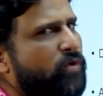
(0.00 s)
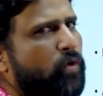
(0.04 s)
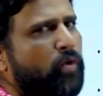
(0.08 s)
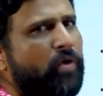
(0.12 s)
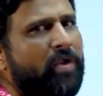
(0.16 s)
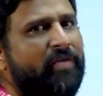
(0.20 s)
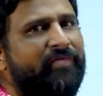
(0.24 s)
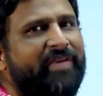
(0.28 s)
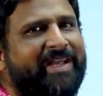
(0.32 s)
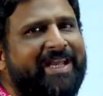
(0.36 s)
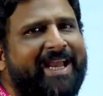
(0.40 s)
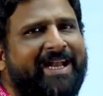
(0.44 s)

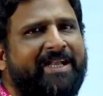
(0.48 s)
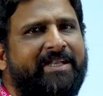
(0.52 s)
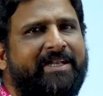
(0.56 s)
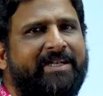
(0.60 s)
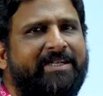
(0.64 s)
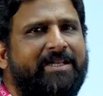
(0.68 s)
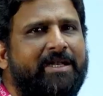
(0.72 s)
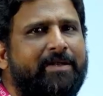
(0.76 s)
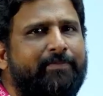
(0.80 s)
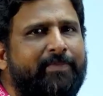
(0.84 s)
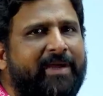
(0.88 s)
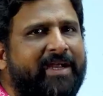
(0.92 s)
only, we can
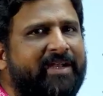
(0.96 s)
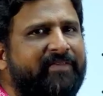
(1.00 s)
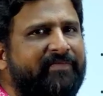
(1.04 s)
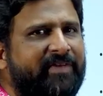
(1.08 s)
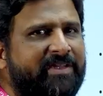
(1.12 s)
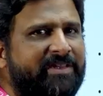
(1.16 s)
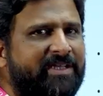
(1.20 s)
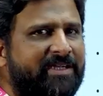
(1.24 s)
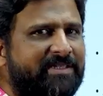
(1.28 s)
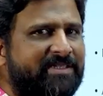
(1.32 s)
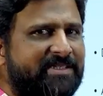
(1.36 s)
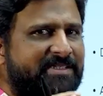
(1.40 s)
determine
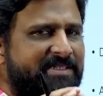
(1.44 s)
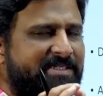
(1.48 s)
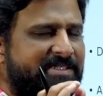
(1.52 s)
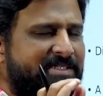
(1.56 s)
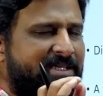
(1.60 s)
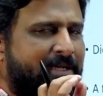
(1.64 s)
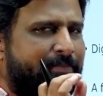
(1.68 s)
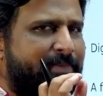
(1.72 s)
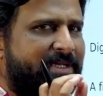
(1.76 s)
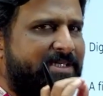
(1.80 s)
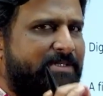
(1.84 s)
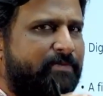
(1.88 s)
whether the
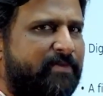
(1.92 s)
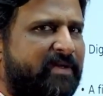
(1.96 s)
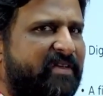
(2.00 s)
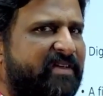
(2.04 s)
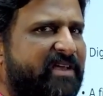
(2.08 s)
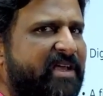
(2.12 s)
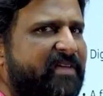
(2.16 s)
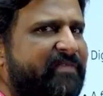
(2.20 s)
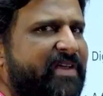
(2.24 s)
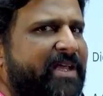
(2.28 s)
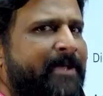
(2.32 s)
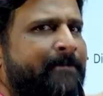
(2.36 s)
system is
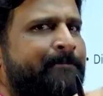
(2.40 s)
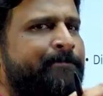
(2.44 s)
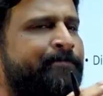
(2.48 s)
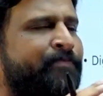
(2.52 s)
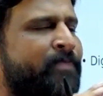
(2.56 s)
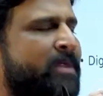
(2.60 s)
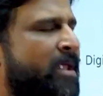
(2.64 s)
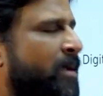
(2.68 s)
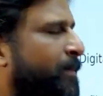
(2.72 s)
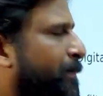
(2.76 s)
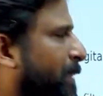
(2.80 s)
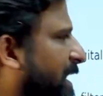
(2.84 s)
behaving
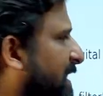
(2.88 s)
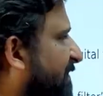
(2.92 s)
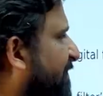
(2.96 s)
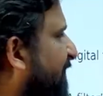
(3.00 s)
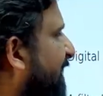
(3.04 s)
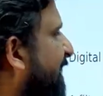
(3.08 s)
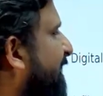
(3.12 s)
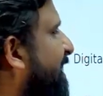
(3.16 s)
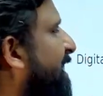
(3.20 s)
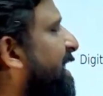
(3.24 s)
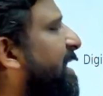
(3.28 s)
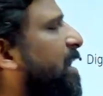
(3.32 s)

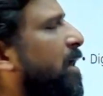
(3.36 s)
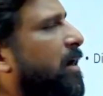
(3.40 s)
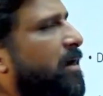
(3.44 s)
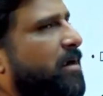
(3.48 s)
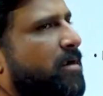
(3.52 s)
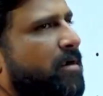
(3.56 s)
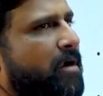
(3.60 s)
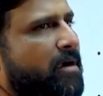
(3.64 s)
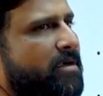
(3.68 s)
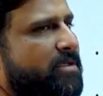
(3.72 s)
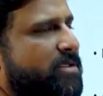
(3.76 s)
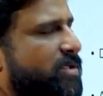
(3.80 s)
perfectly or
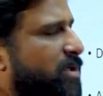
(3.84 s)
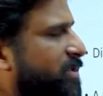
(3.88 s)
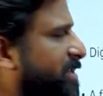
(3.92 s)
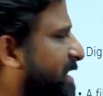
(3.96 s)
not. So